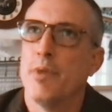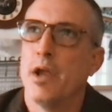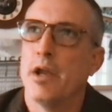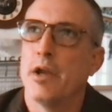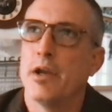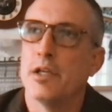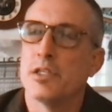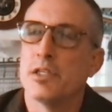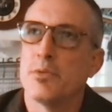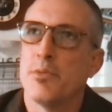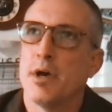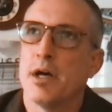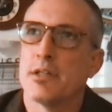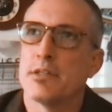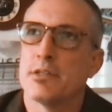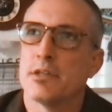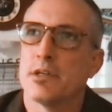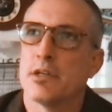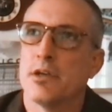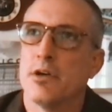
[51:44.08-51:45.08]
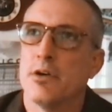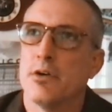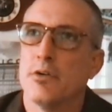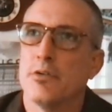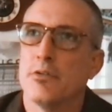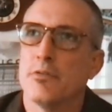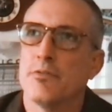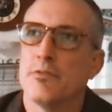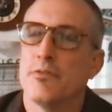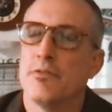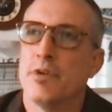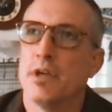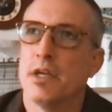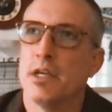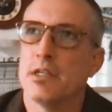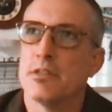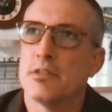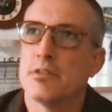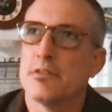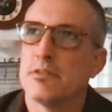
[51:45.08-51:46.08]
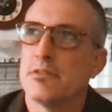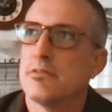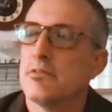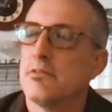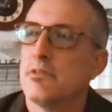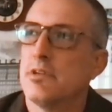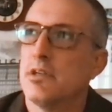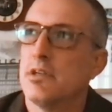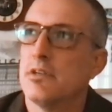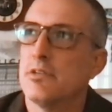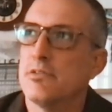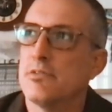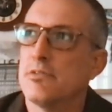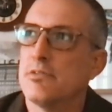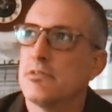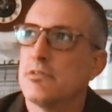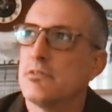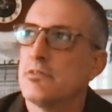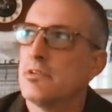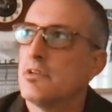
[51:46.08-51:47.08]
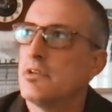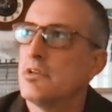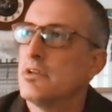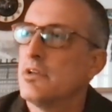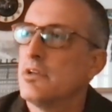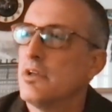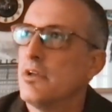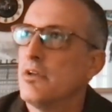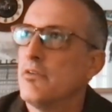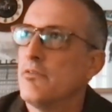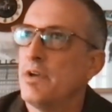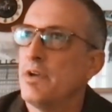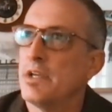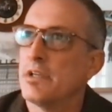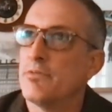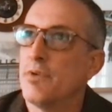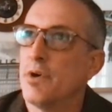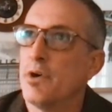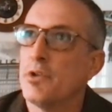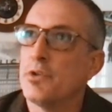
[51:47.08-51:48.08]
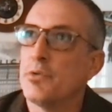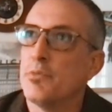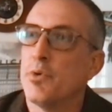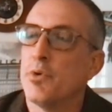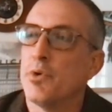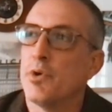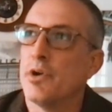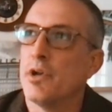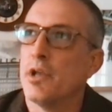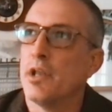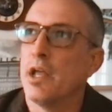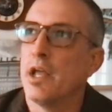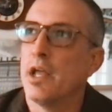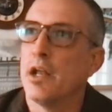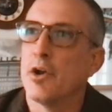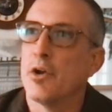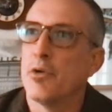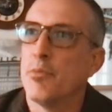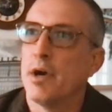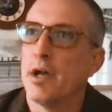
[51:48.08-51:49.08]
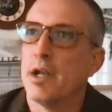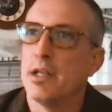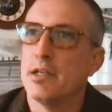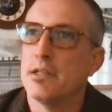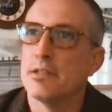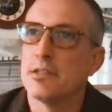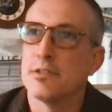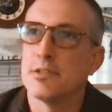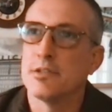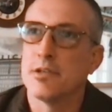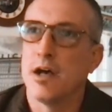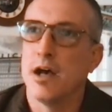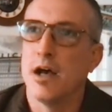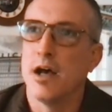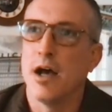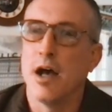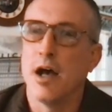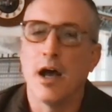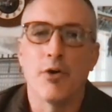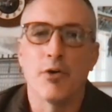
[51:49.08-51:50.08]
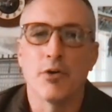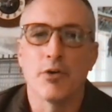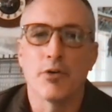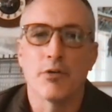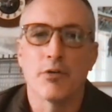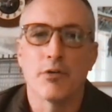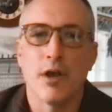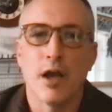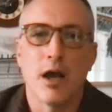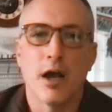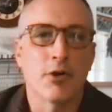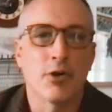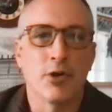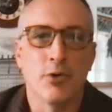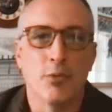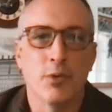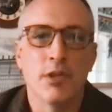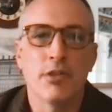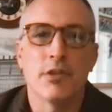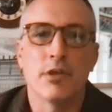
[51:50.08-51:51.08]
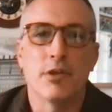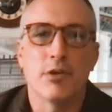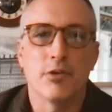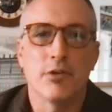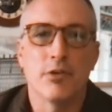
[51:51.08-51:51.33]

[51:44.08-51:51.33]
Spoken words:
Harry's about to go face Voldemort, and Hermione says, "I'll go with you,"